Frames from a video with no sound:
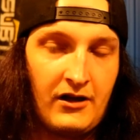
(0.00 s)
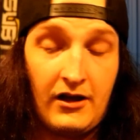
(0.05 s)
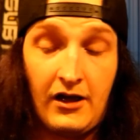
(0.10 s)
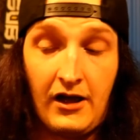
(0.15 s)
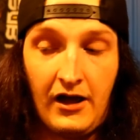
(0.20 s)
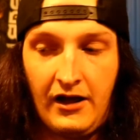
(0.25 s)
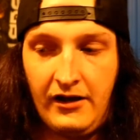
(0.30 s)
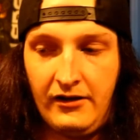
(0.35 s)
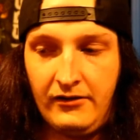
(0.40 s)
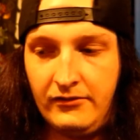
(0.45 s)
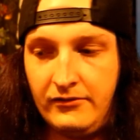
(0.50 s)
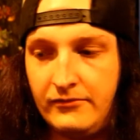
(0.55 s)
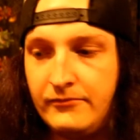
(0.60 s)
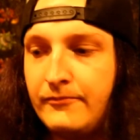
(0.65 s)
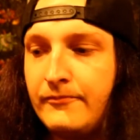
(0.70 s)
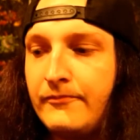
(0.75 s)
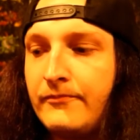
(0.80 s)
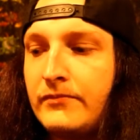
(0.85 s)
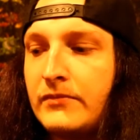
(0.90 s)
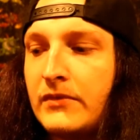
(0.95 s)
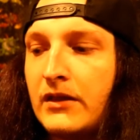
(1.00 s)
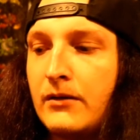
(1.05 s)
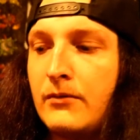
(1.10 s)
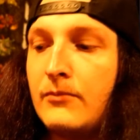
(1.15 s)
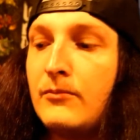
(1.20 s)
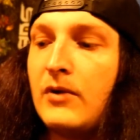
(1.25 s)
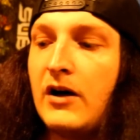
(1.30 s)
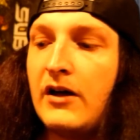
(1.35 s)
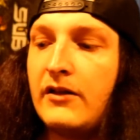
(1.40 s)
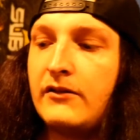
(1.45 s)
I don't know.
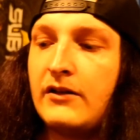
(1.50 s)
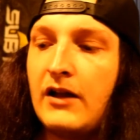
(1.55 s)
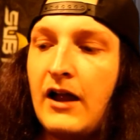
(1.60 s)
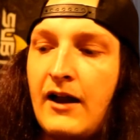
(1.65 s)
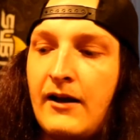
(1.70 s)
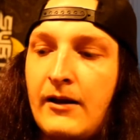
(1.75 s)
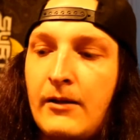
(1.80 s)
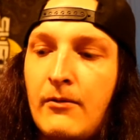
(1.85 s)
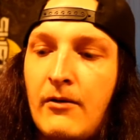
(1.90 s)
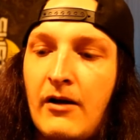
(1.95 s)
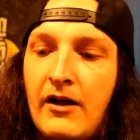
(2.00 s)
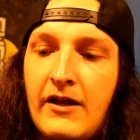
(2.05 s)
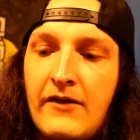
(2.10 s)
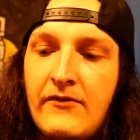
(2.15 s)
But anyway,